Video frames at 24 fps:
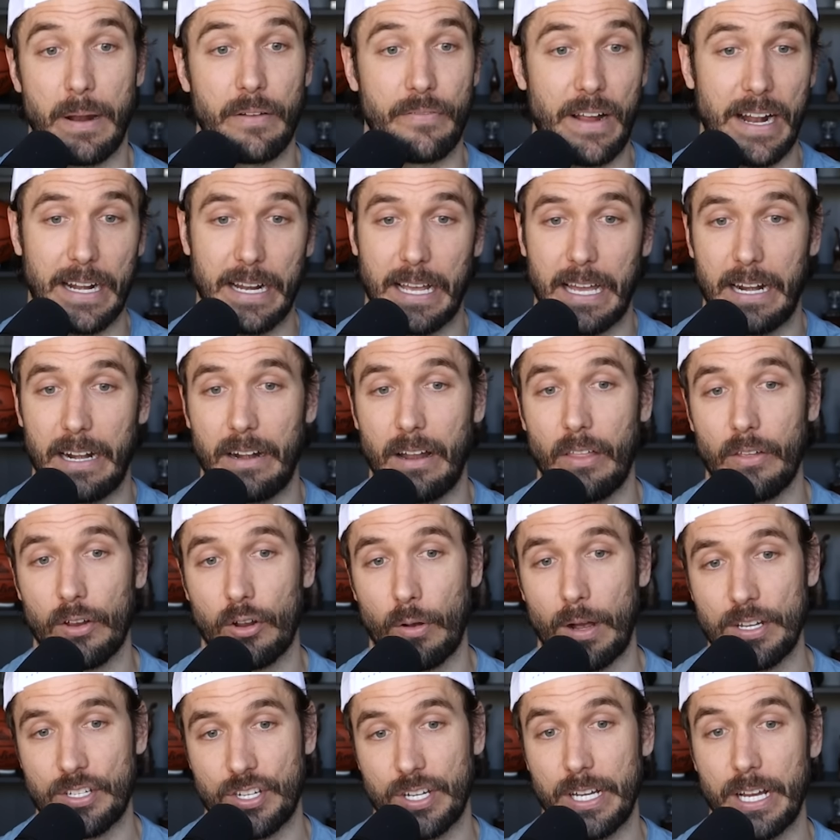of fact, I got another
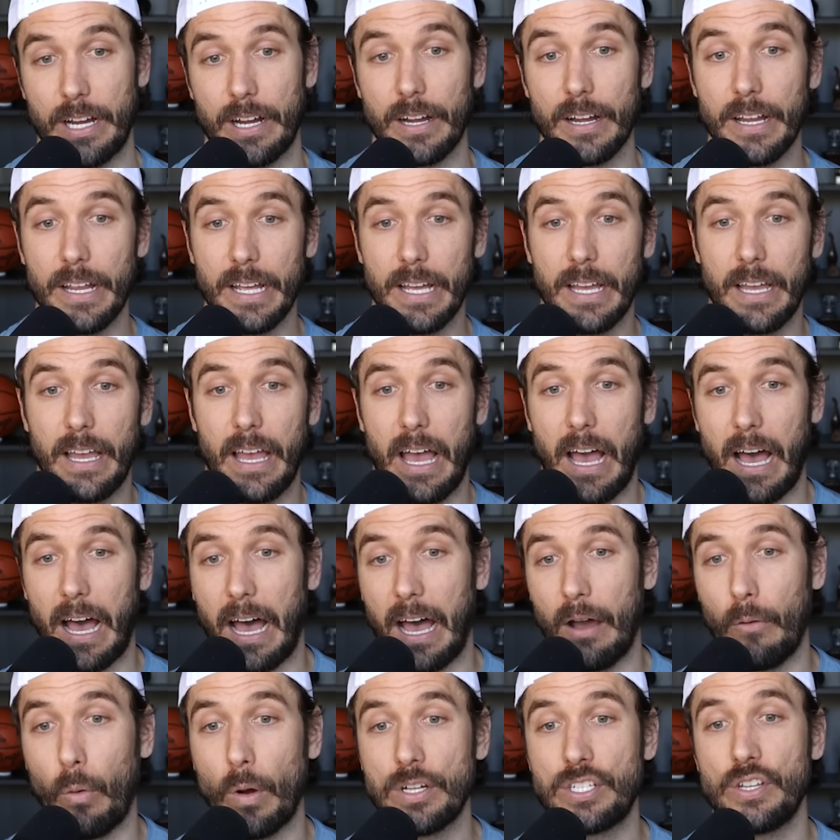question here.
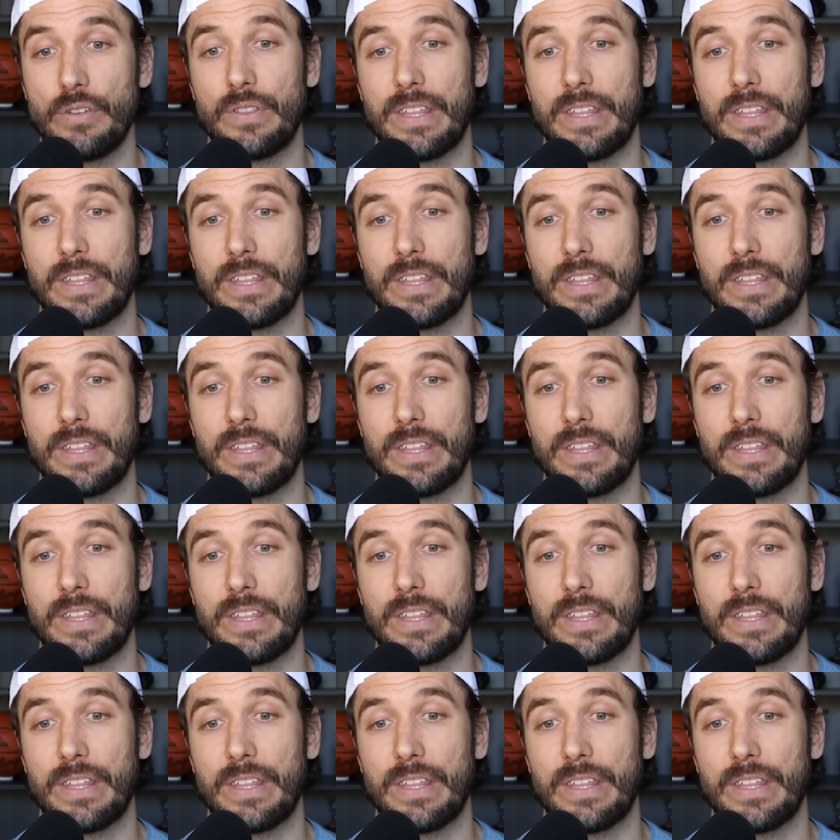What do